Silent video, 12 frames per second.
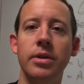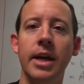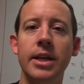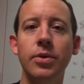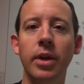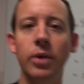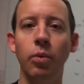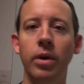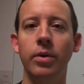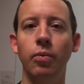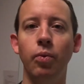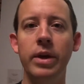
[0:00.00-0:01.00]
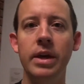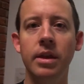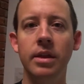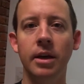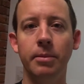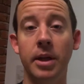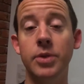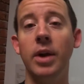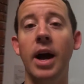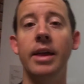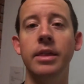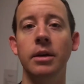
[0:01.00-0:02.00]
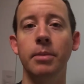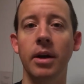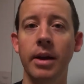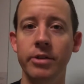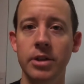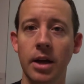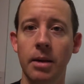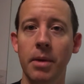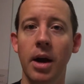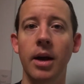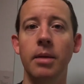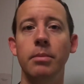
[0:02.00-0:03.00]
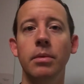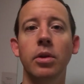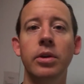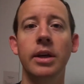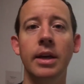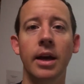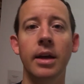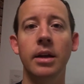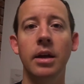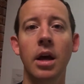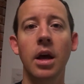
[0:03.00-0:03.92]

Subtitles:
And that's what we think about. That's what I think about every time I'm looking at